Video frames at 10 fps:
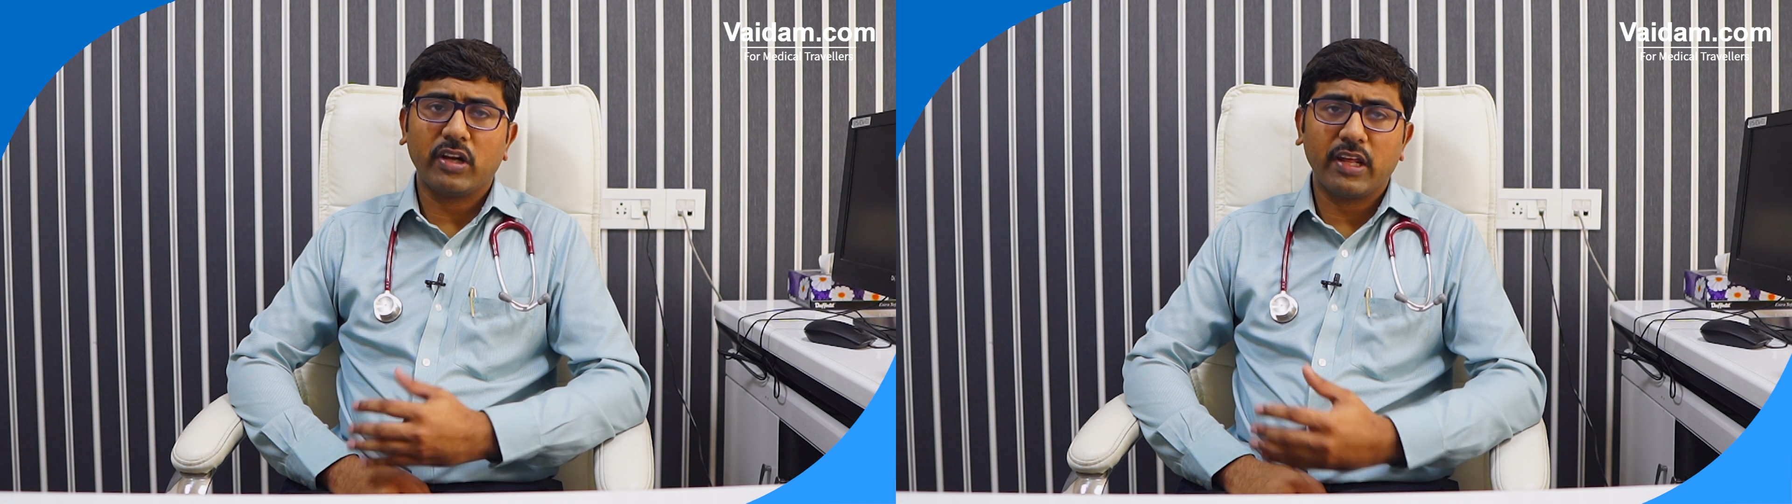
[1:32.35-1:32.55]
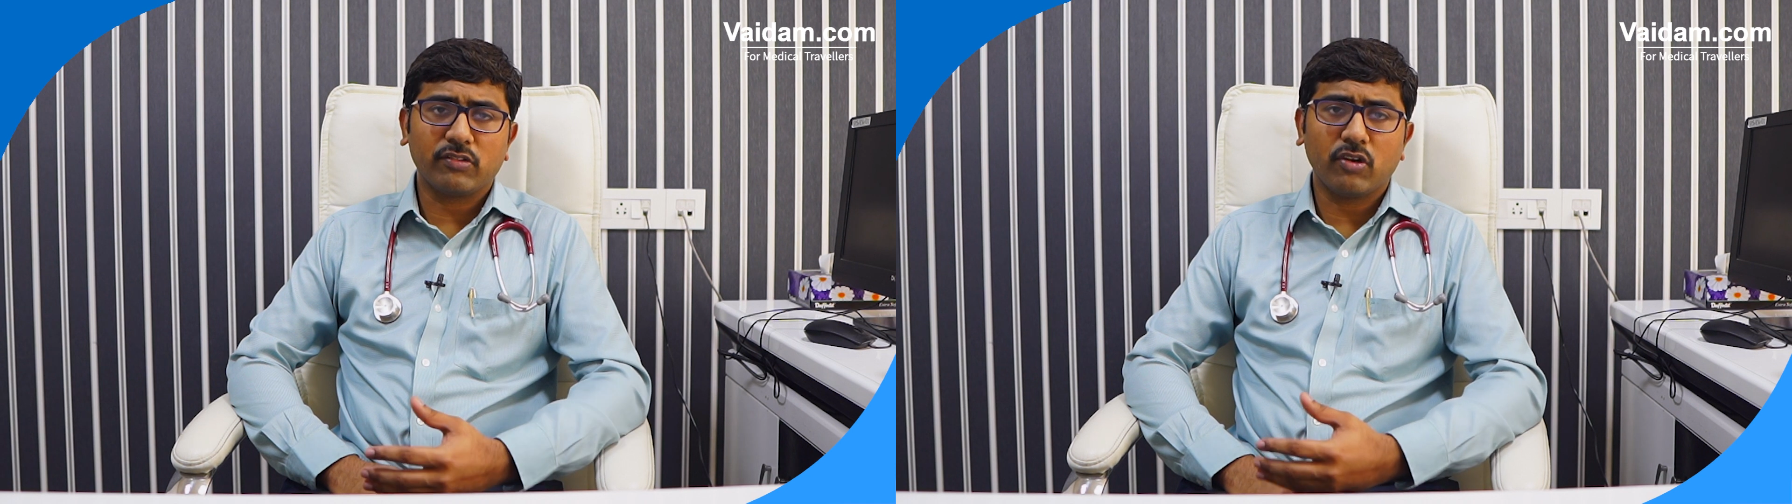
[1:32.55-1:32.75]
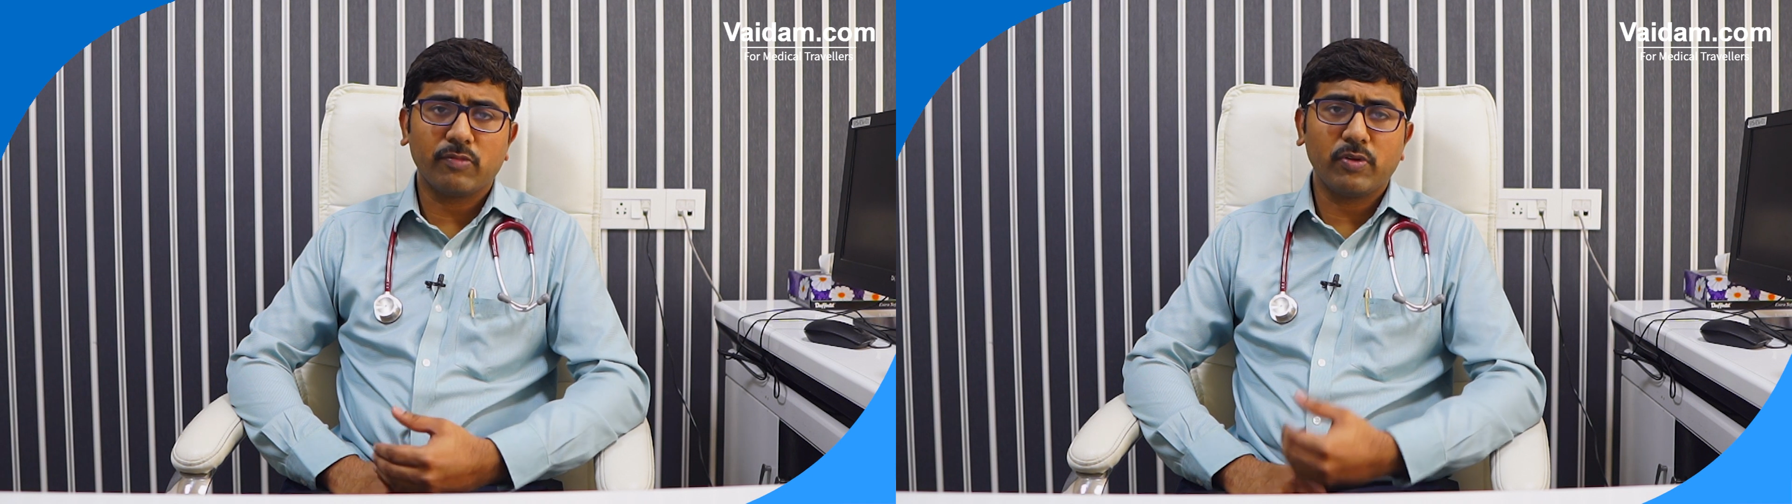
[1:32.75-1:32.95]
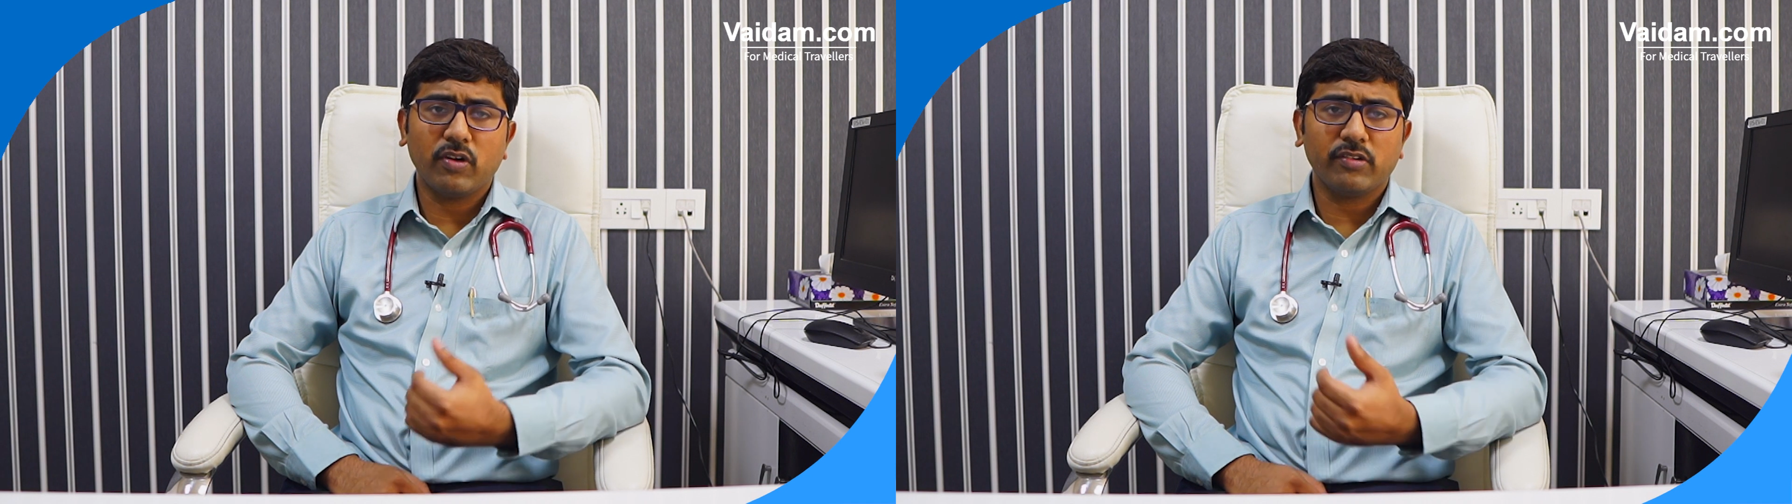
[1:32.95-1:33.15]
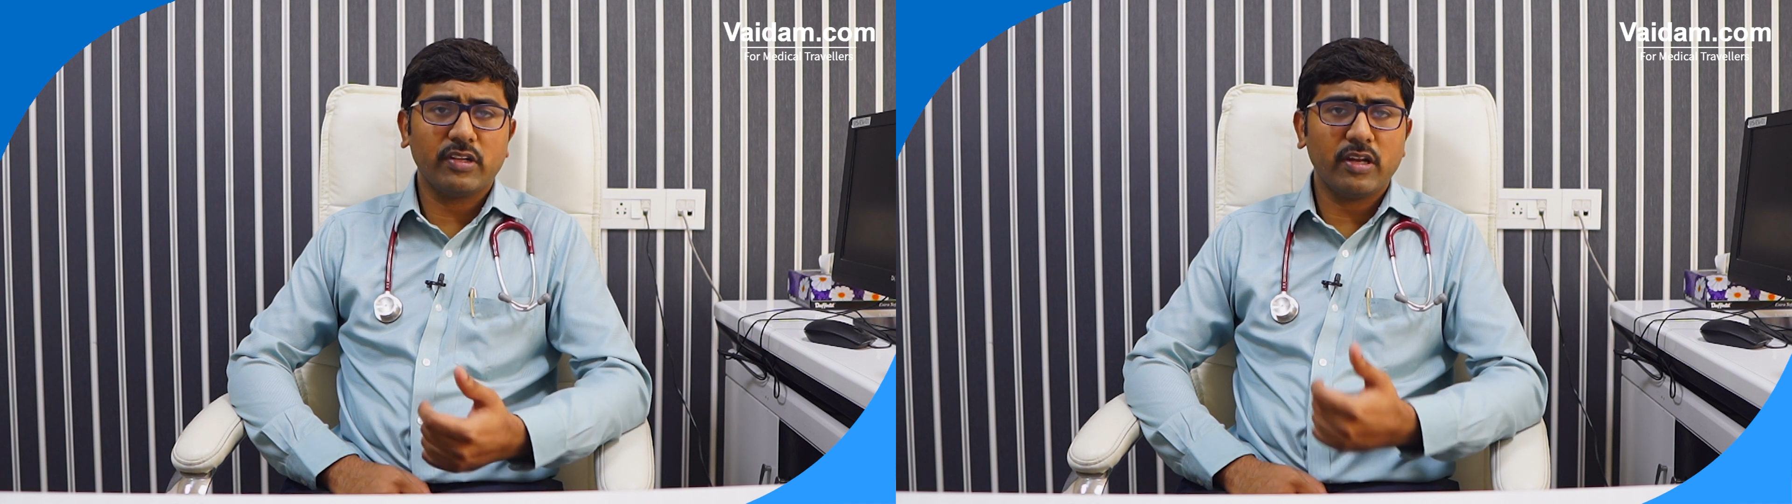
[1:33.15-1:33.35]
what has caused
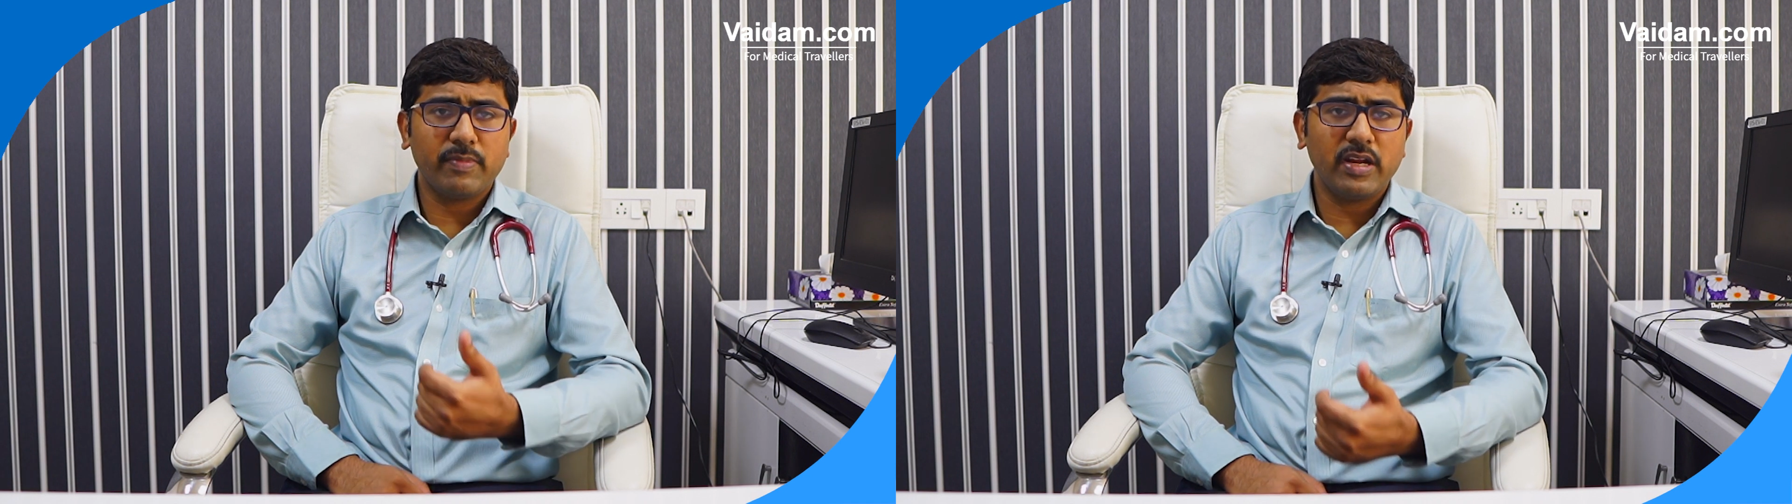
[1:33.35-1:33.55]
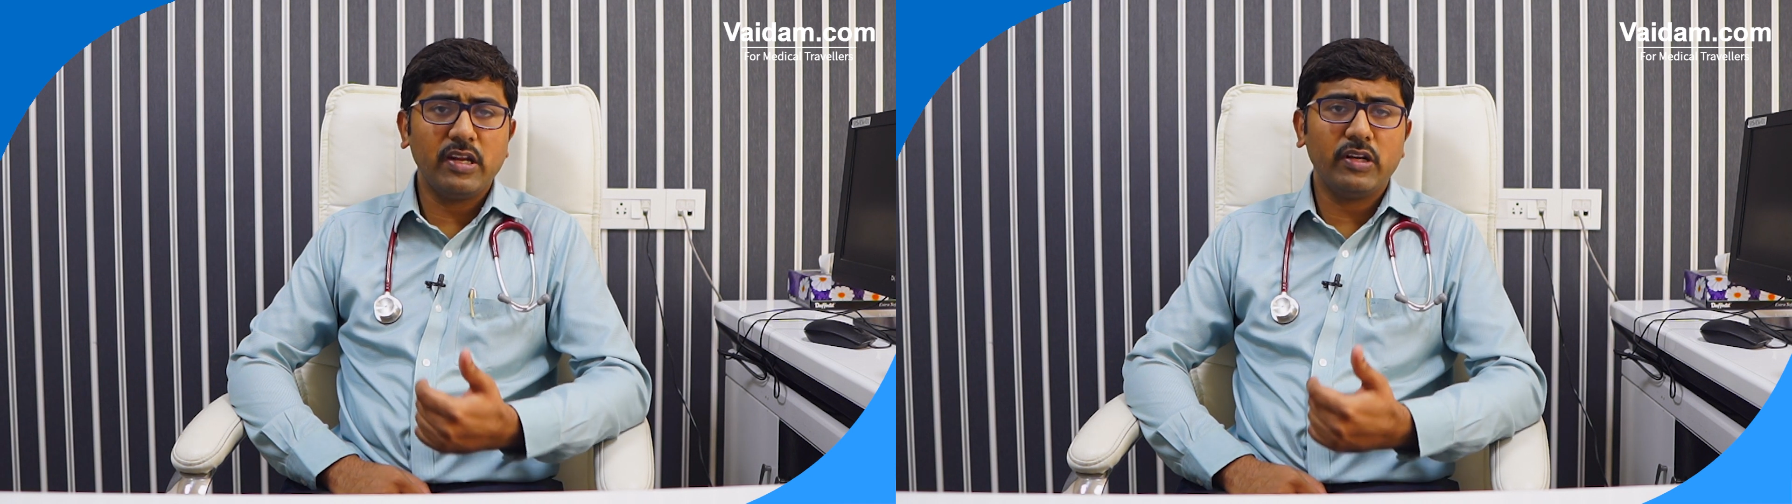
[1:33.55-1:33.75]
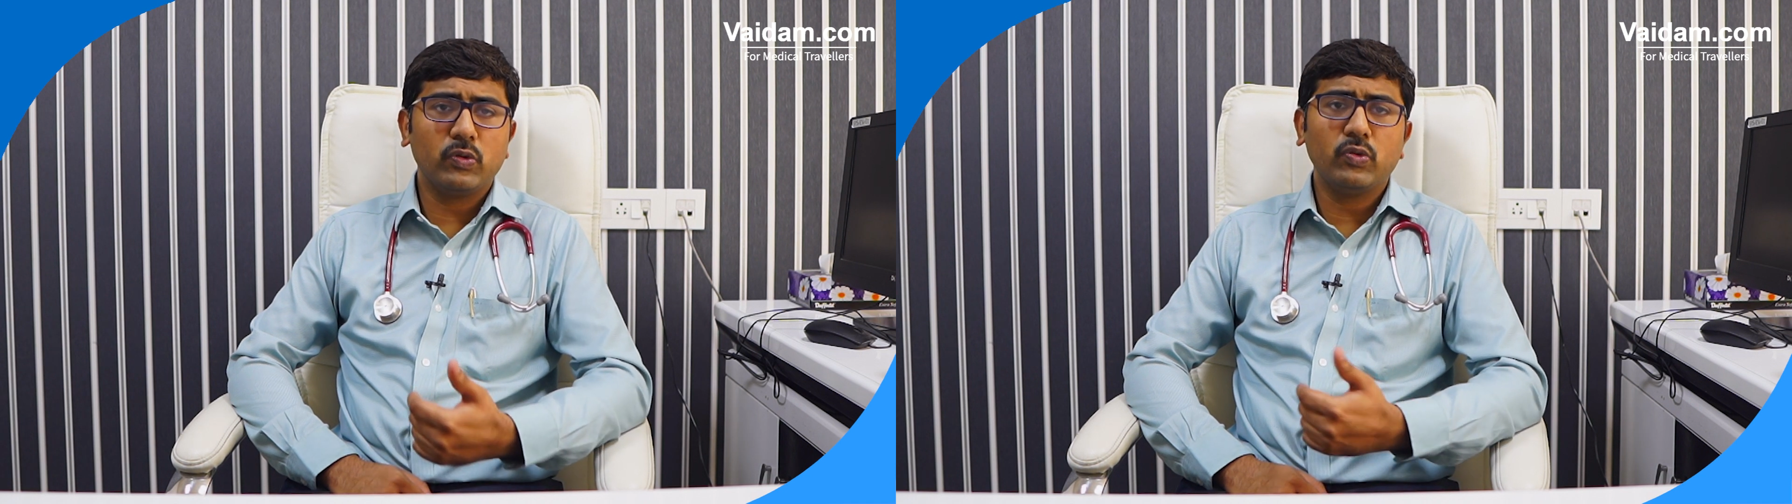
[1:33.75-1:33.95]
because there are mainly